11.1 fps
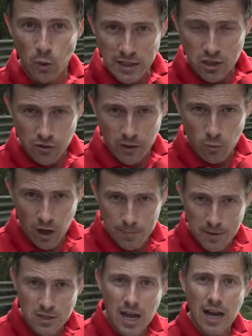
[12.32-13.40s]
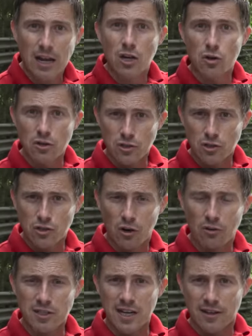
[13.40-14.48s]
windscreen wipers, and cruise
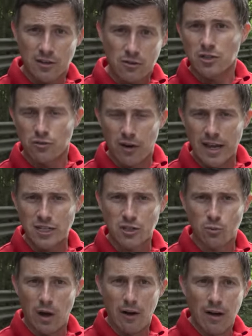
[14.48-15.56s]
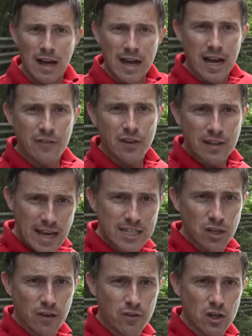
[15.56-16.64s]
control is standard across the range as well. And if you get the
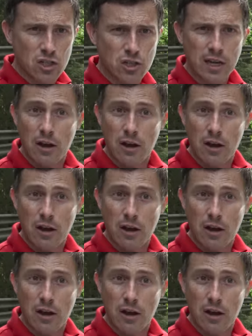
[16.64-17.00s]
S-Line version, you